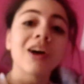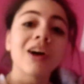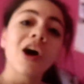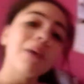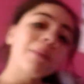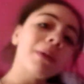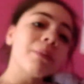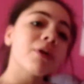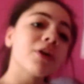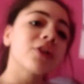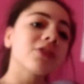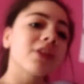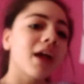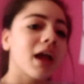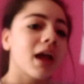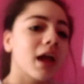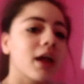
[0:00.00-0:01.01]
on my
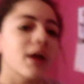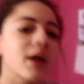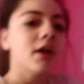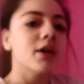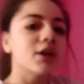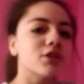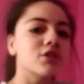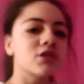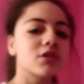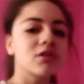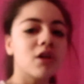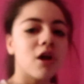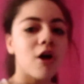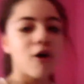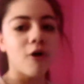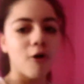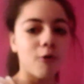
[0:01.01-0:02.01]
birthday,
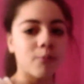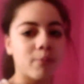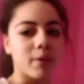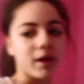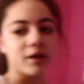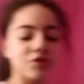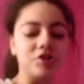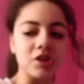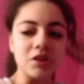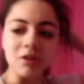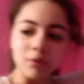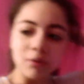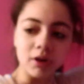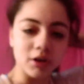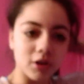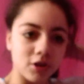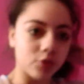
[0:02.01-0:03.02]
so, but she still
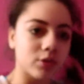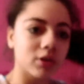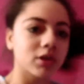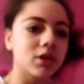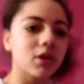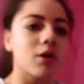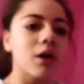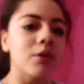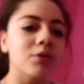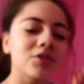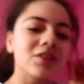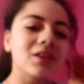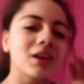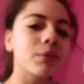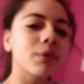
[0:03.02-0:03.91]
wanted to do it, so I was just like,